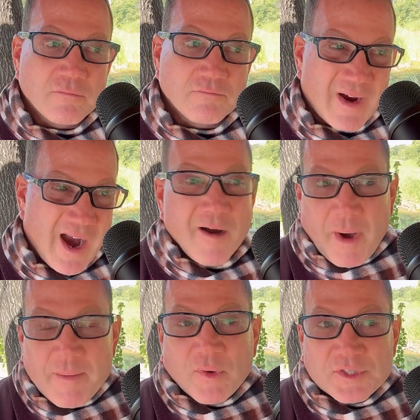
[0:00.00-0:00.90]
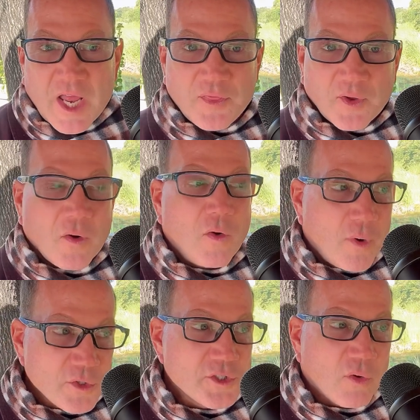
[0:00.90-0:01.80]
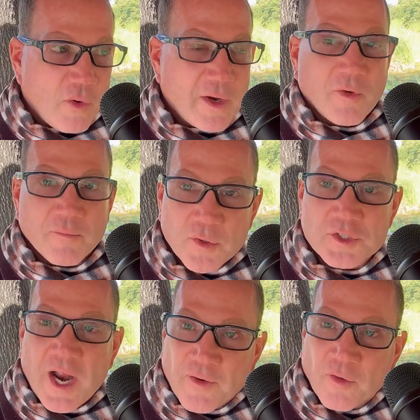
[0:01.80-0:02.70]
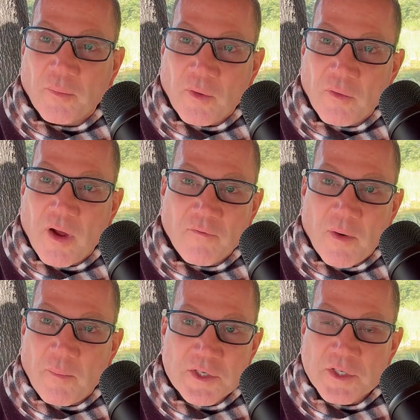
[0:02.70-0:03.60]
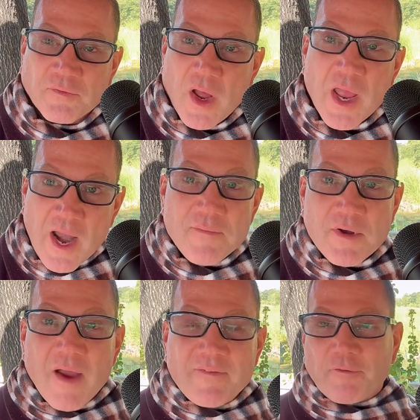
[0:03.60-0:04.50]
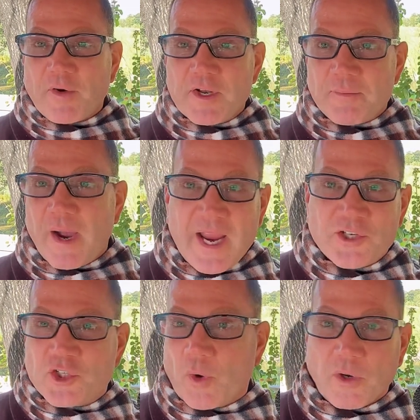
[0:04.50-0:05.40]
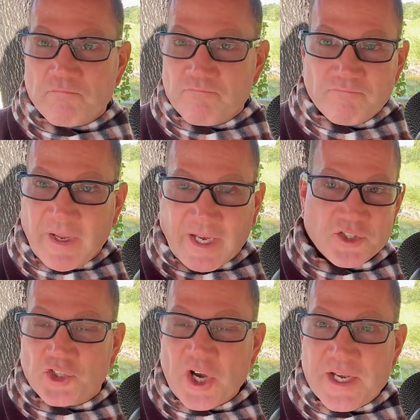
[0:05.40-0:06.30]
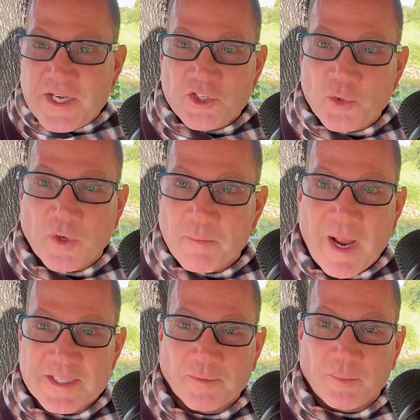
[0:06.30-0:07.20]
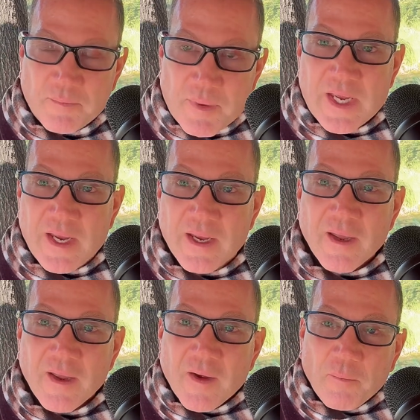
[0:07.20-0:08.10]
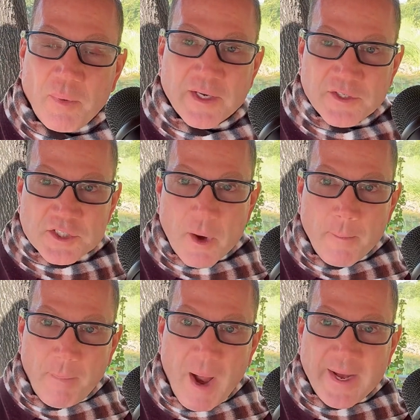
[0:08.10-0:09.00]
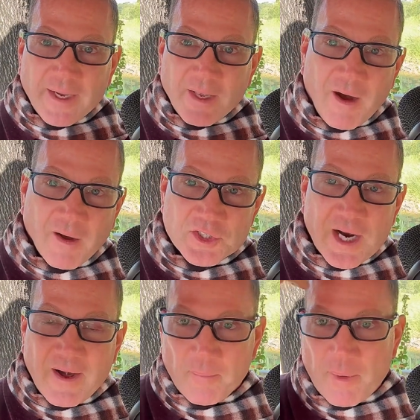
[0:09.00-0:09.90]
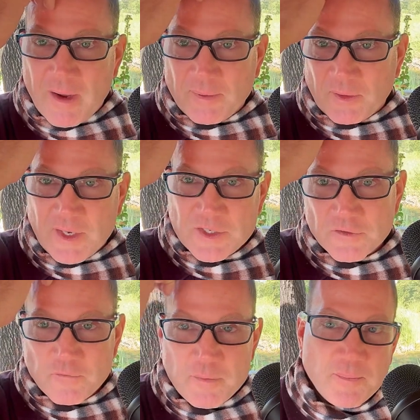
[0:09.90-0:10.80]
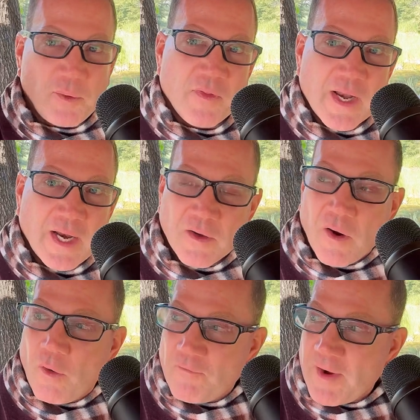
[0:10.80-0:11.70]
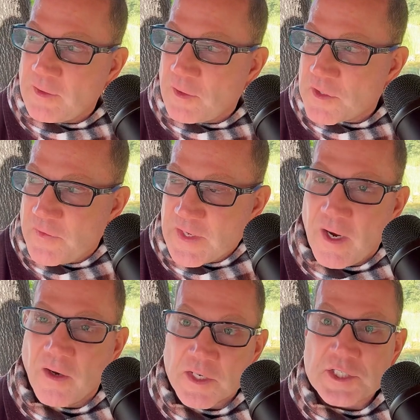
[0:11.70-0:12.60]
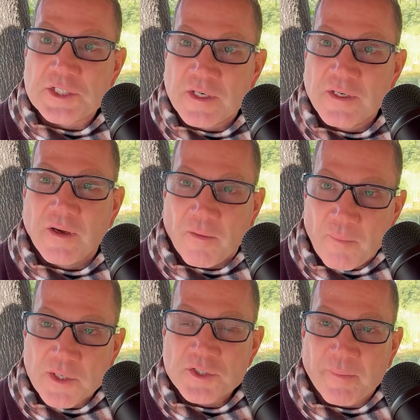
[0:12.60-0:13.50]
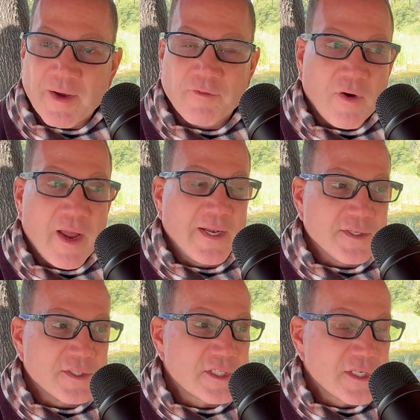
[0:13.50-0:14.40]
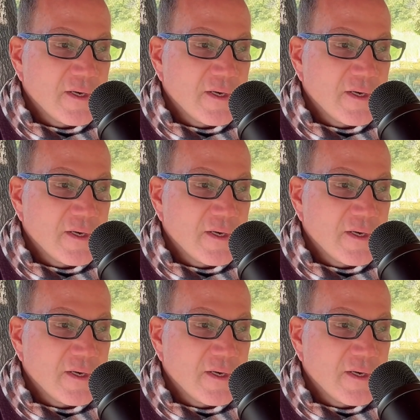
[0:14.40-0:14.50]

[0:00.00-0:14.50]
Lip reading: are my most ethical, most loyal, and most honorable amongst them. I've got friends my age who are like as JD as you can possibly be. But just by and large, out of the population of people that I know, if I look to the youngest amongst my friends,